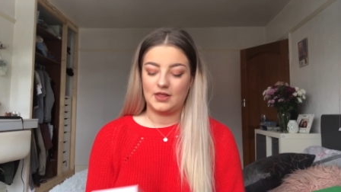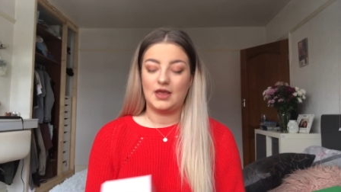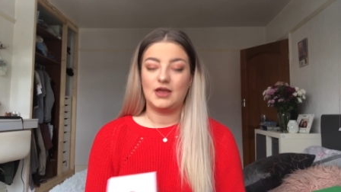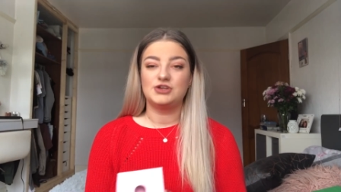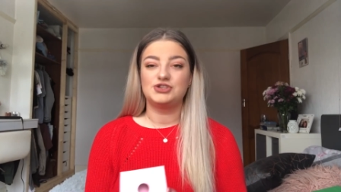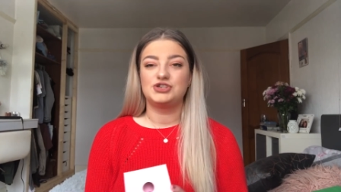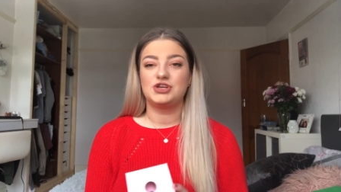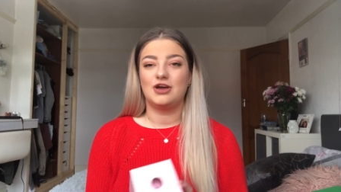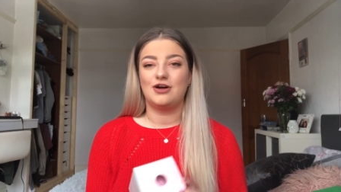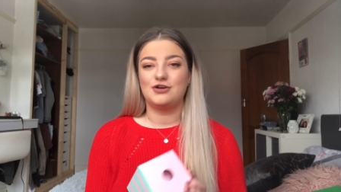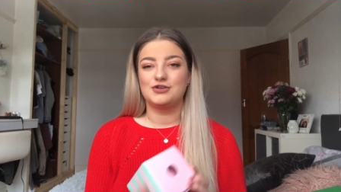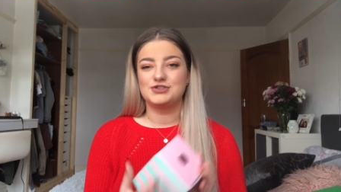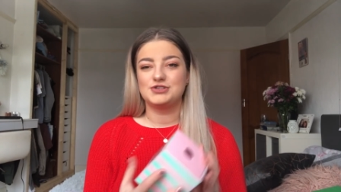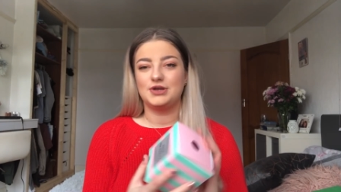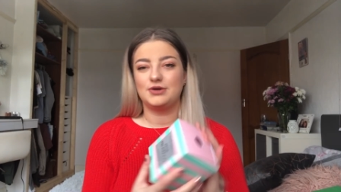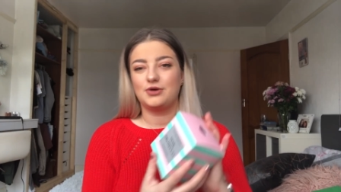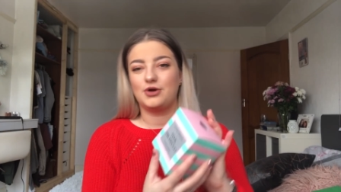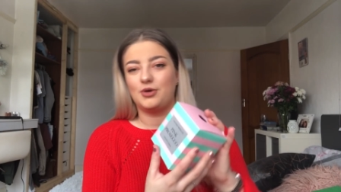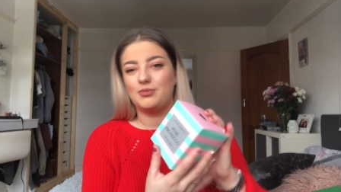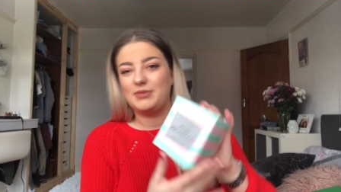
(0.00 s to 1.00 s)
She also
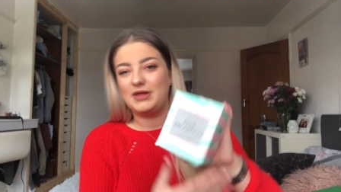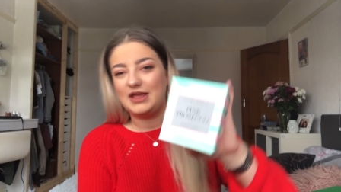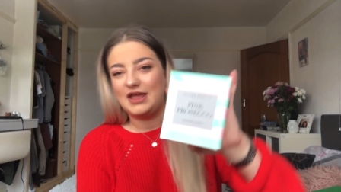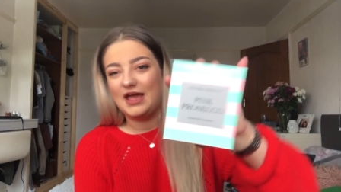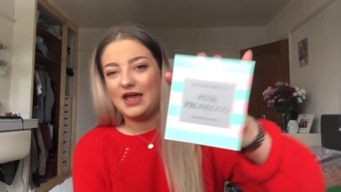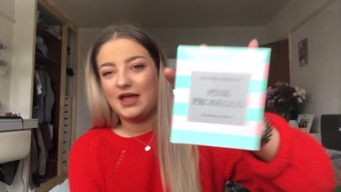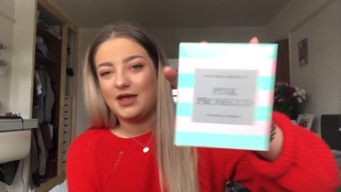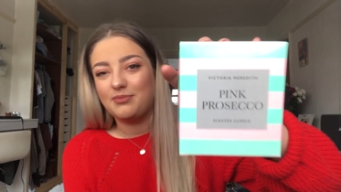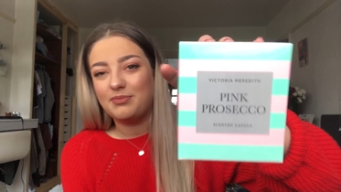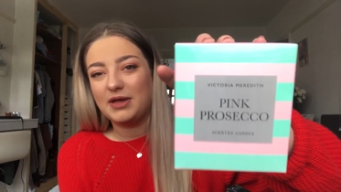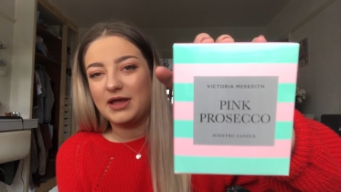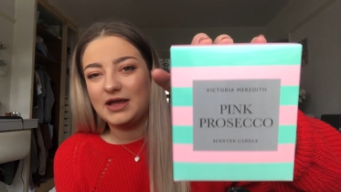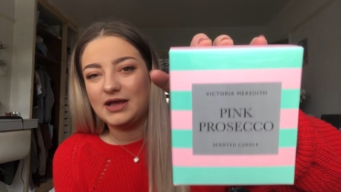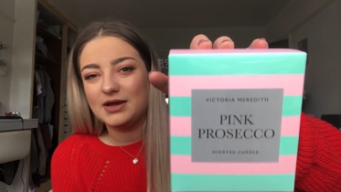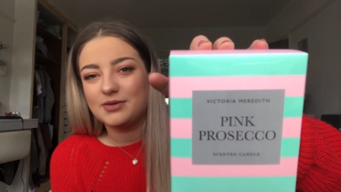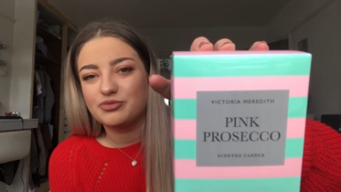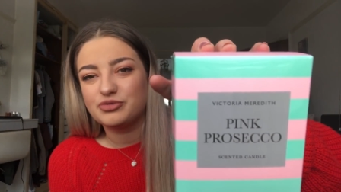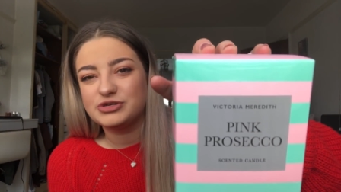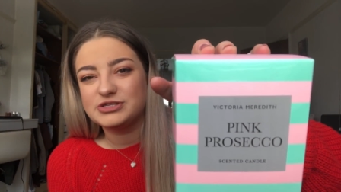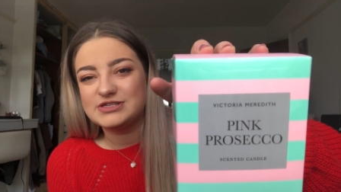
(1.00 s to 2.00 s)
got me a
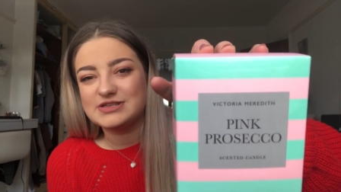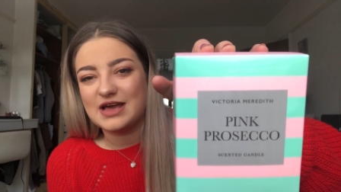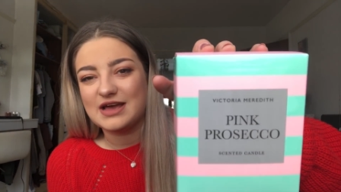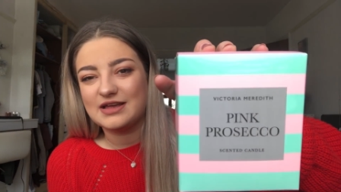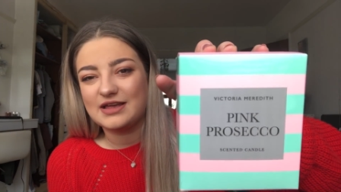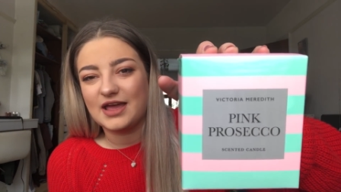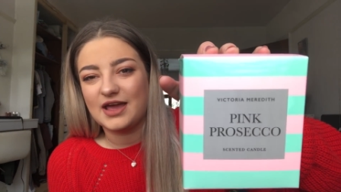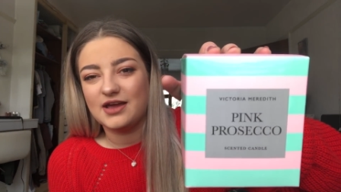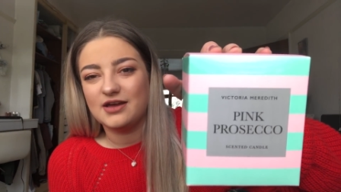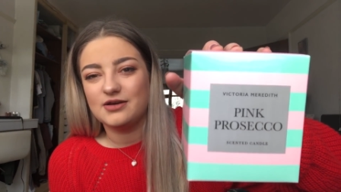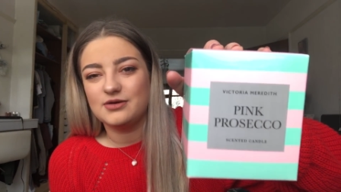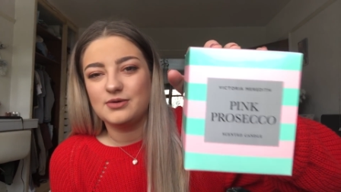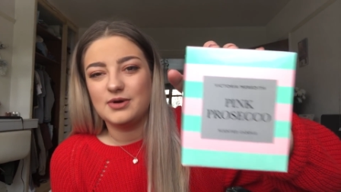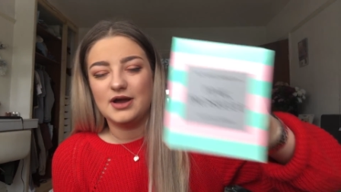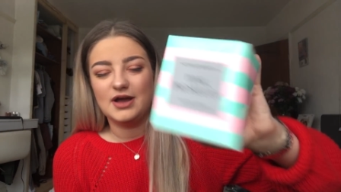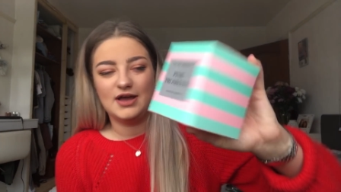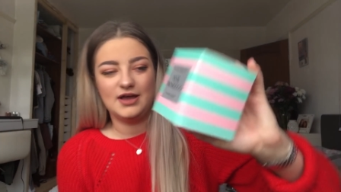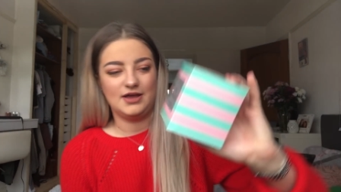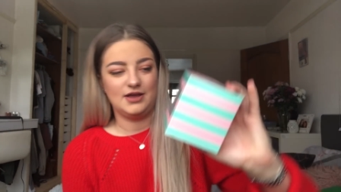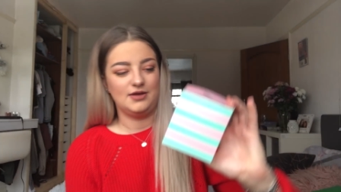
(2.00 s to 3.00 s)
pink Prosecco
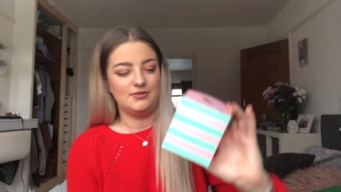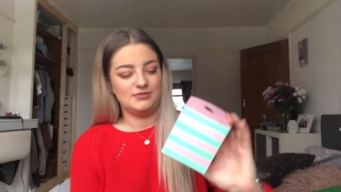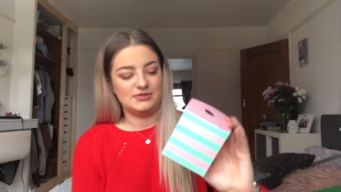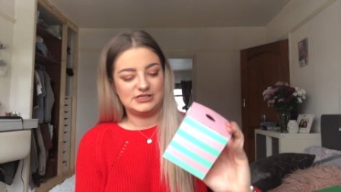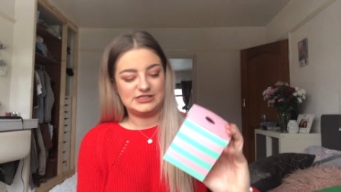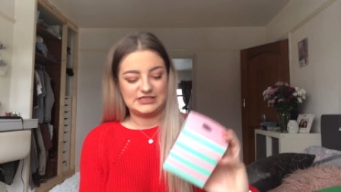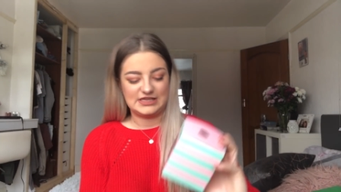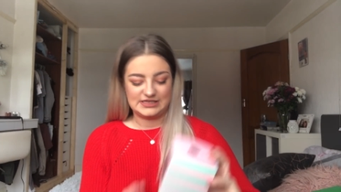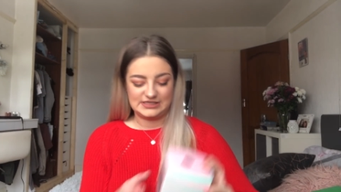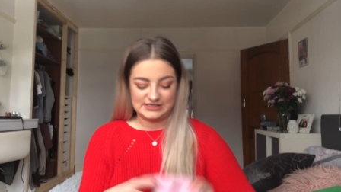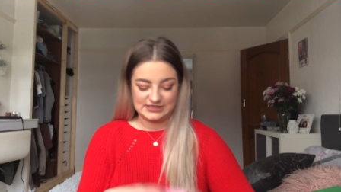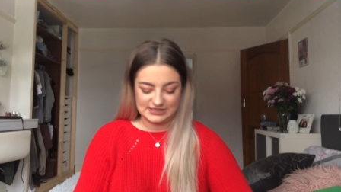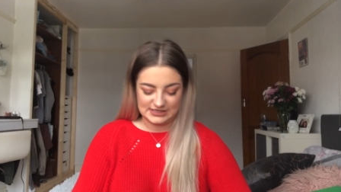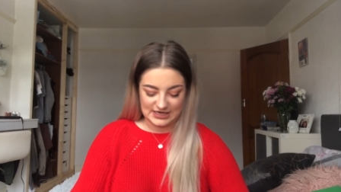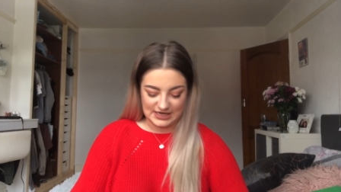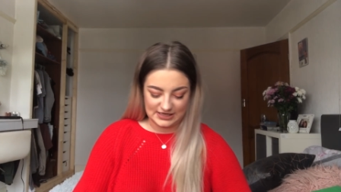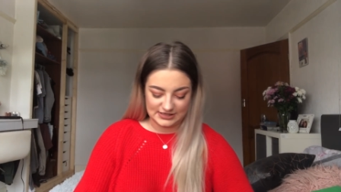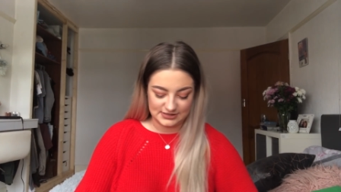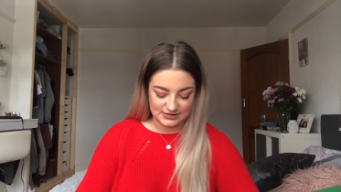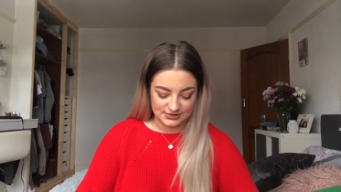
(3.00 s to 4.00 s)
scented
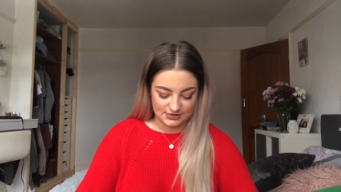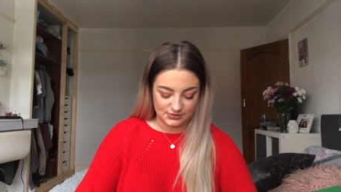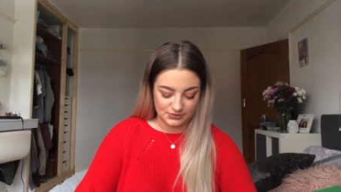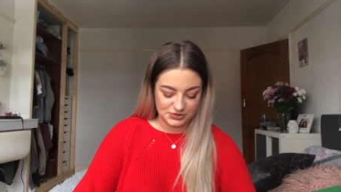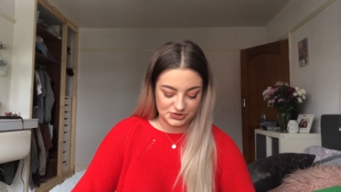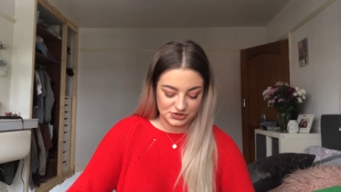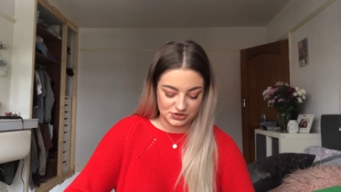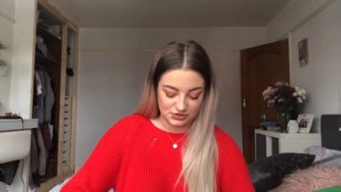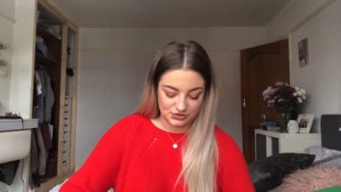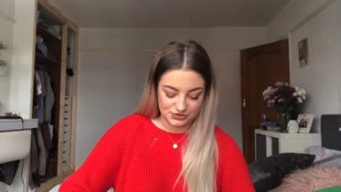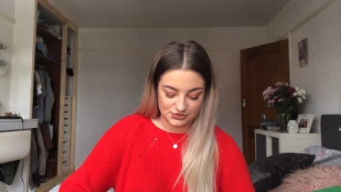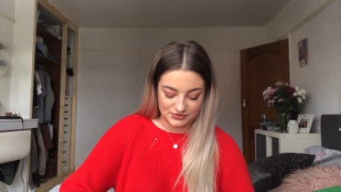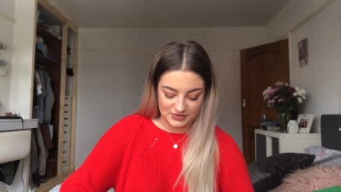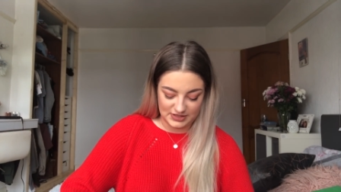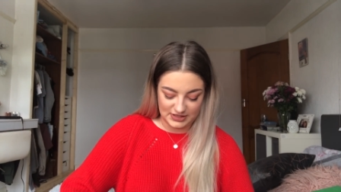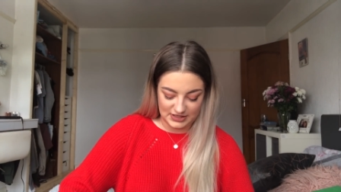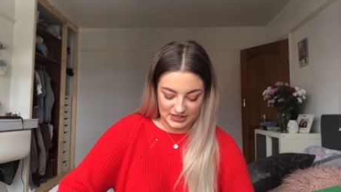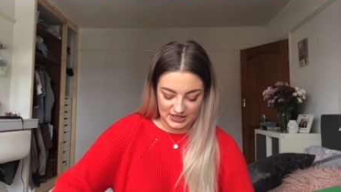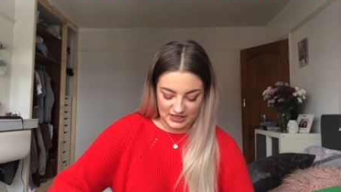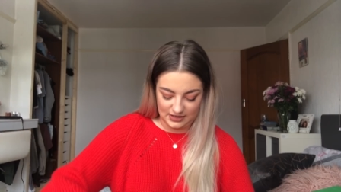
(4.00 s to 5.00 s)
candle, which looks
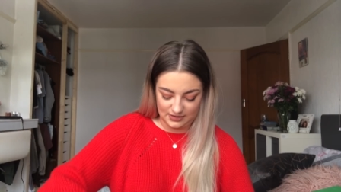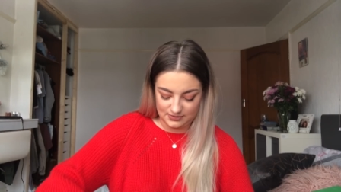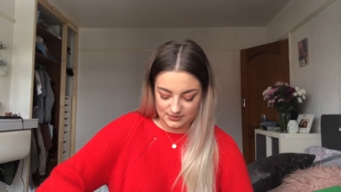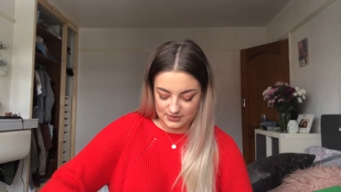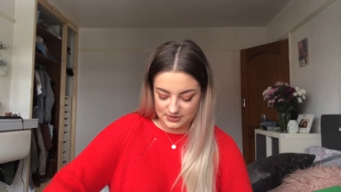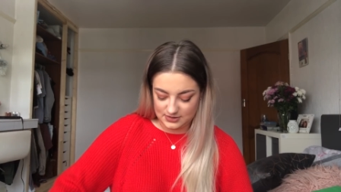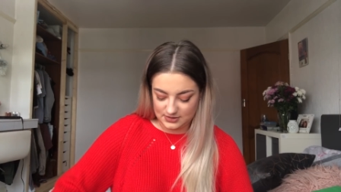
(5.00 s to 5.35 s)
really cute.